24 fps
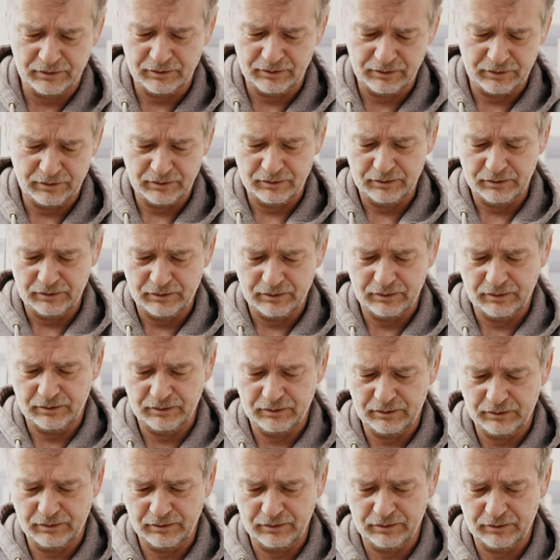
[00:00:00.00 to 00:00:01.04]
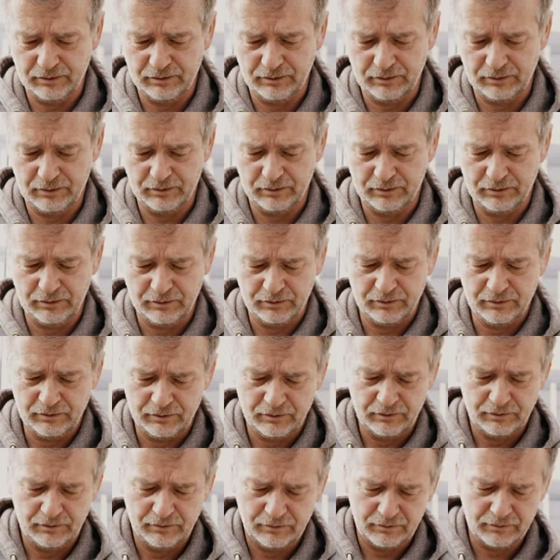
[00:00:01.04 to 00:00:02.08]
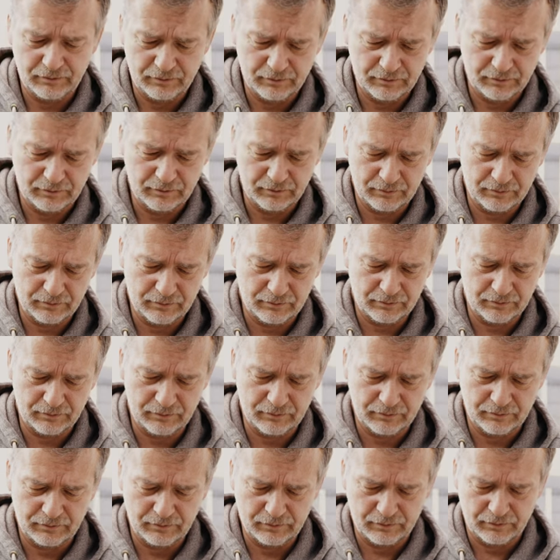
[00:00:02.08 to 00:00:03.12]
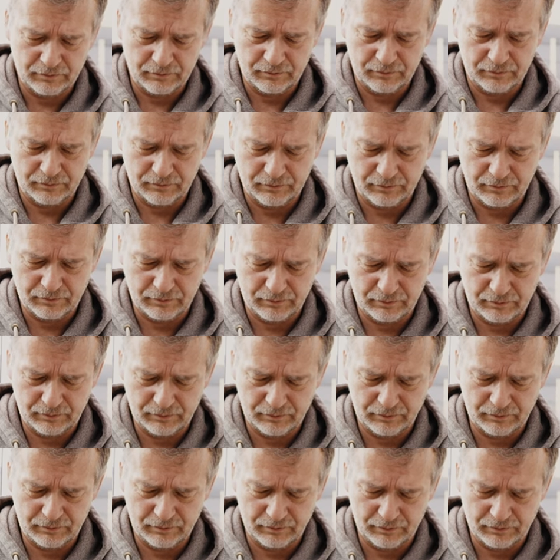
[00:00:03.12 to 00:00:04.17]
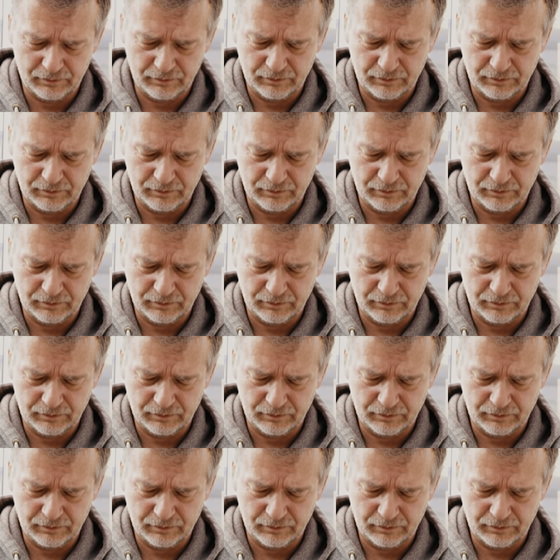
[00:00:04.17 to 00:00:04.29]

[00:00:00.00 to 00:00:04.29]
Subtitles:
(silence)